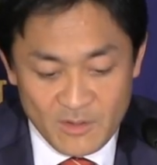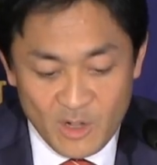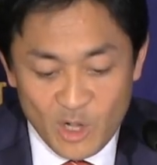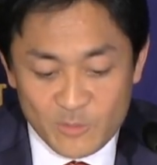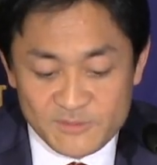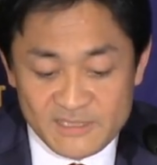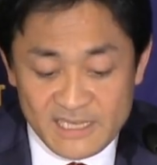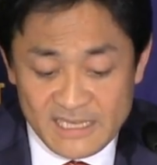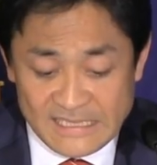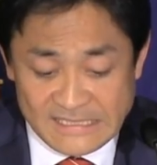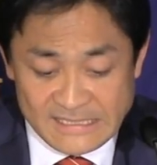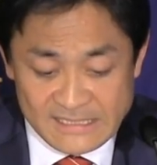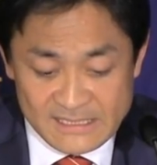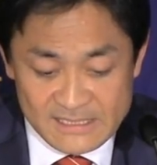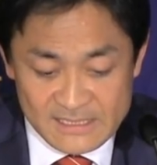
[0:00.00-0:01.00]
Of
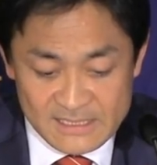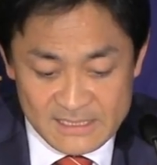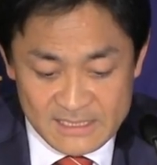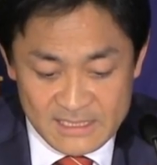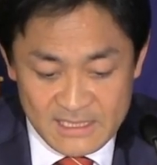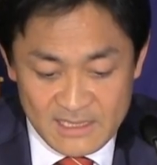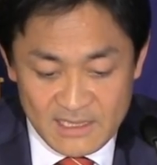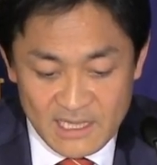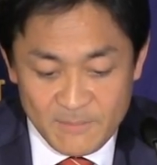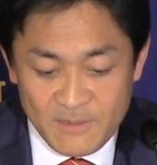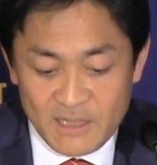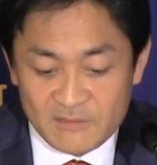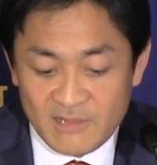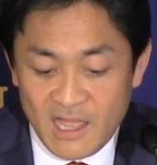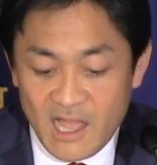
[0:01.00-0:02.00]
these,
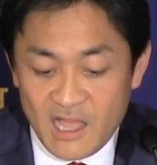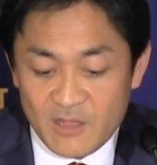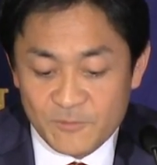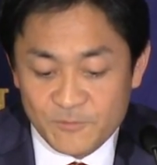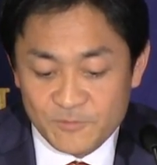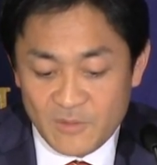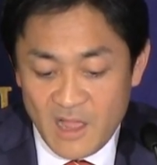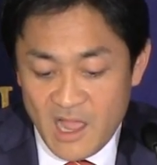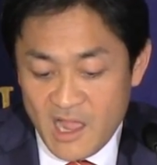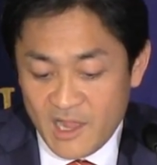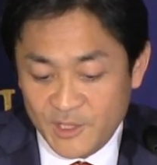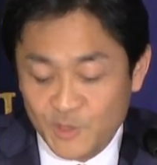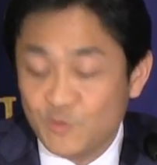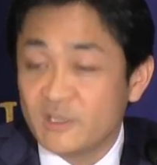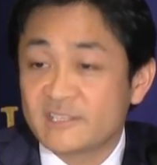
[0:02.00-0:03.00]
about half
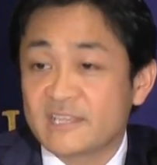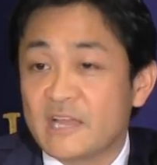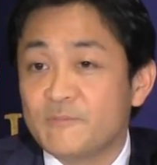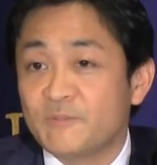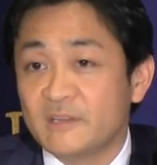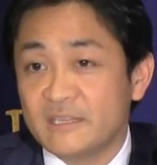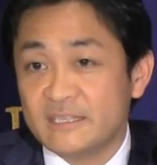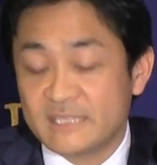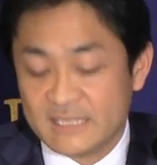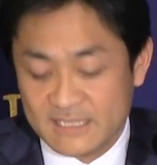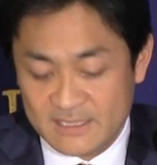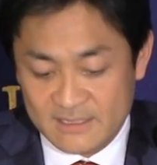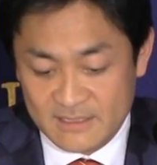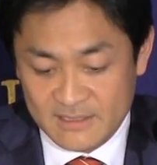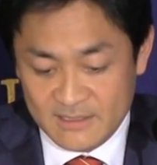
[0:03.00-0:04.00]
are U.S. companies,
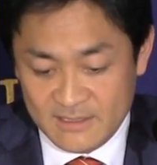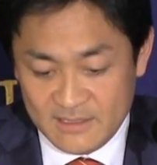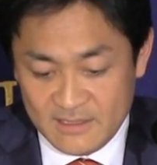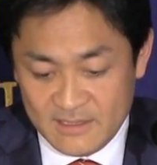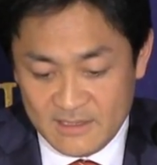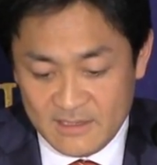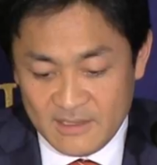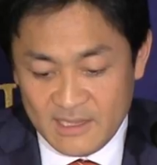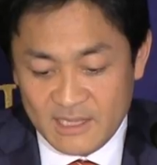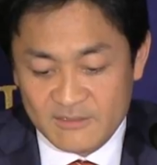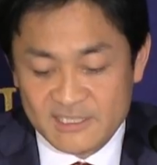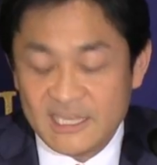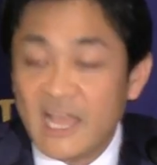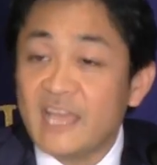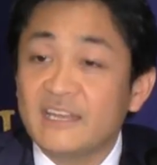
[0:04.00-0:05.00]

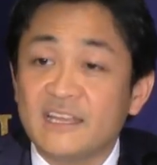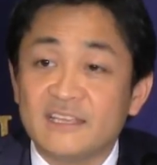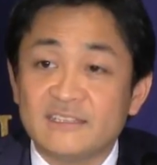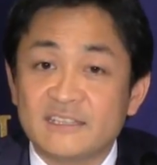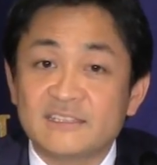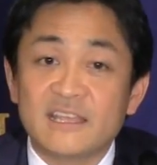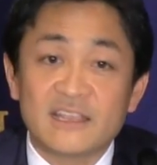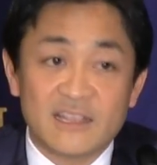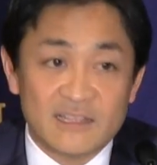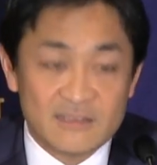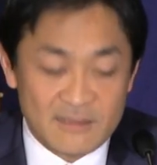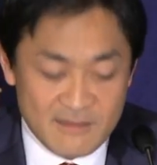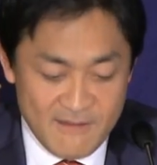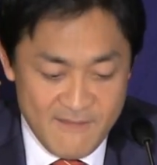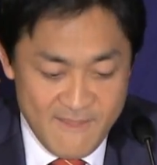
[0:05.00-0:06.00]
and China is the
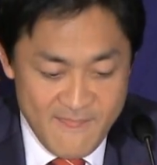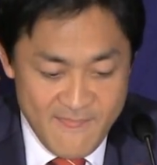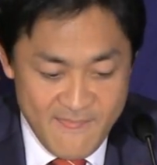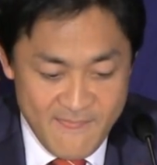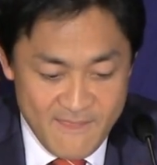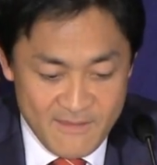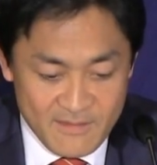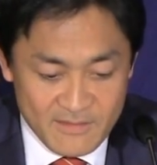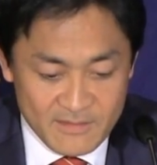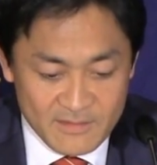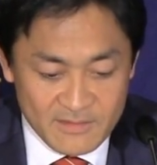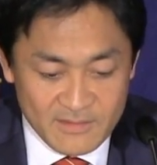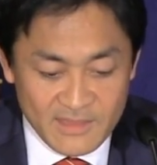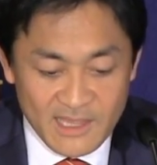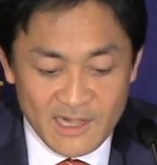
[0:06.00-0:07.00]
second.
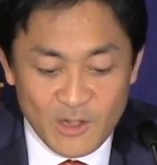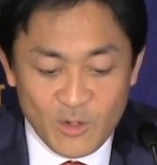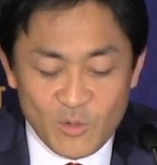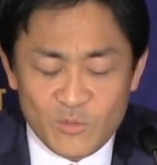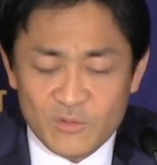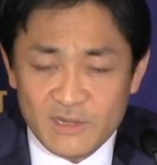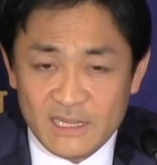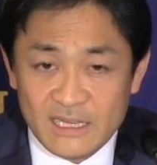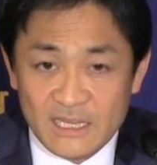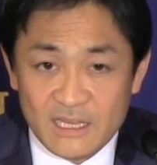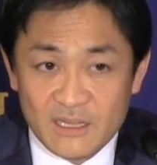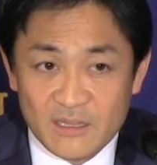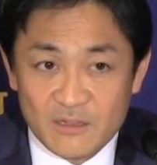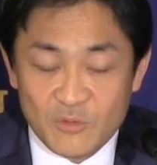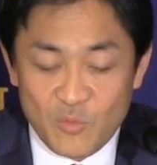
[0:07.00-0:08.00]
There are only
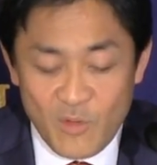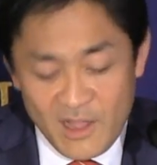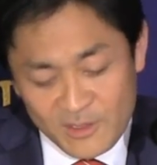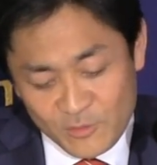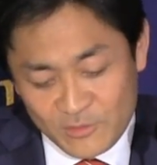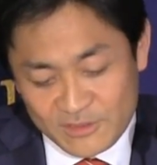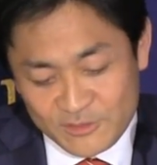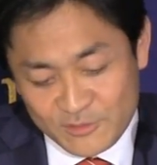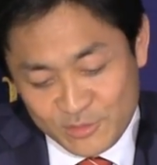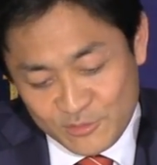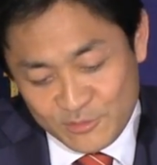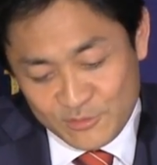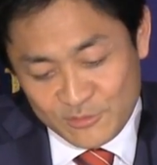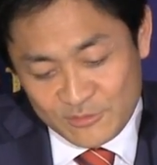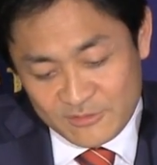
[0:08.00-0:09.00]
one or
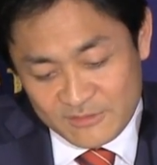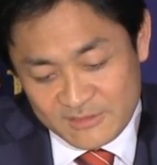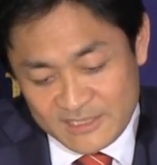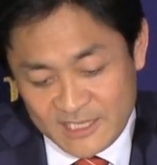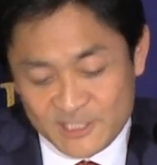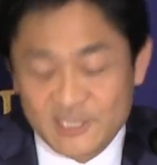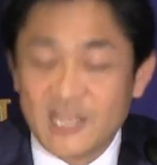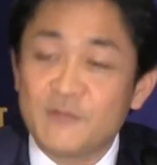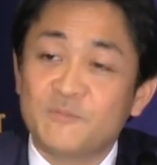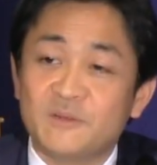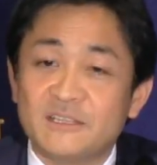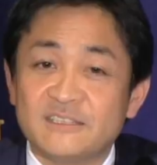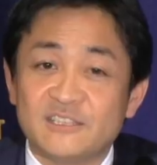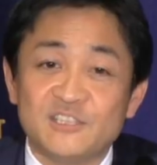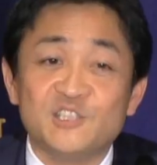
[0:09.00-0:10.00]
two such
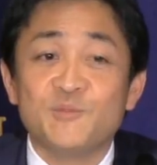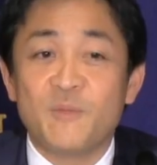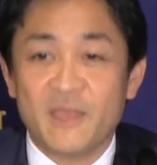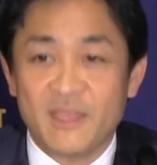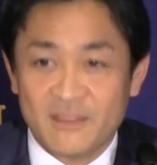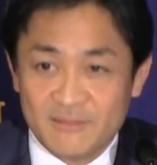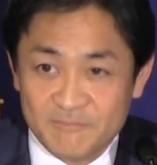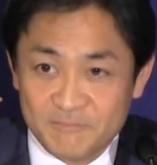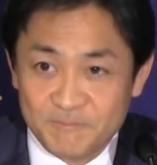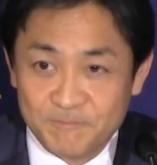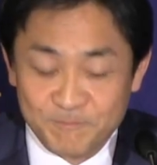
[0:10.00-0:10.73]
companies in Japan.